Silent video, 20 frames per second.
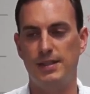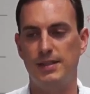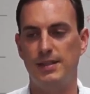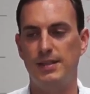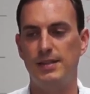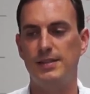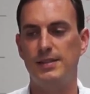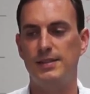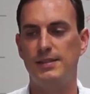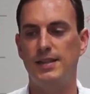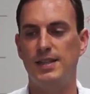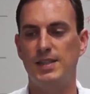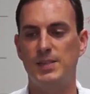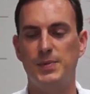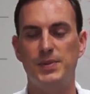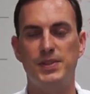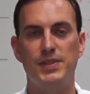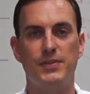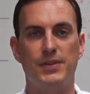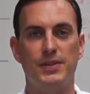and this is not
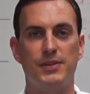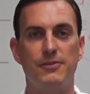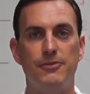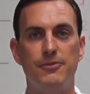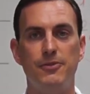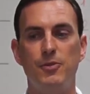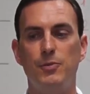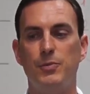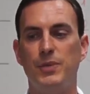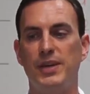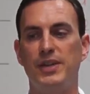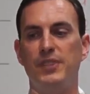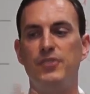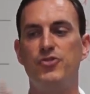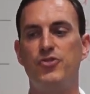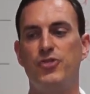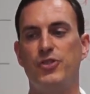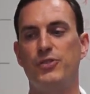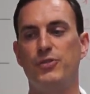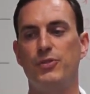specific to food, but
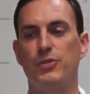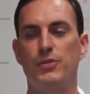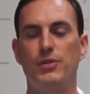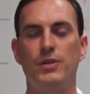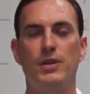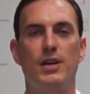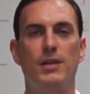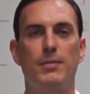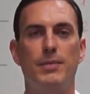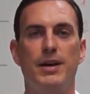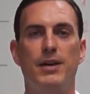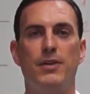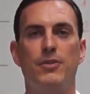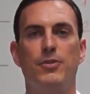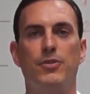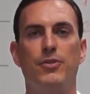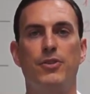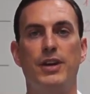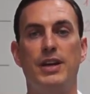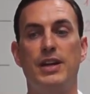in general,
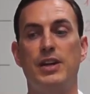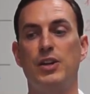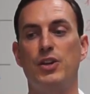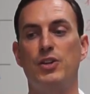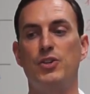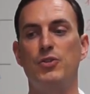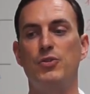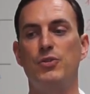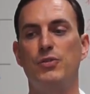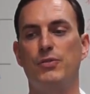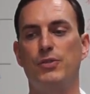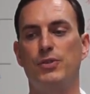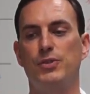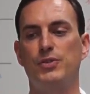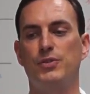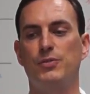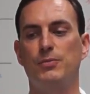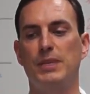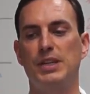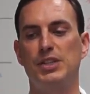about creating a
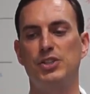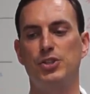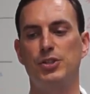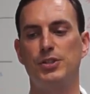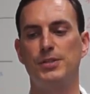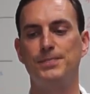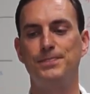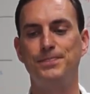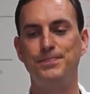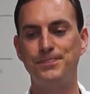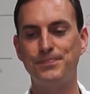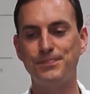universal measure.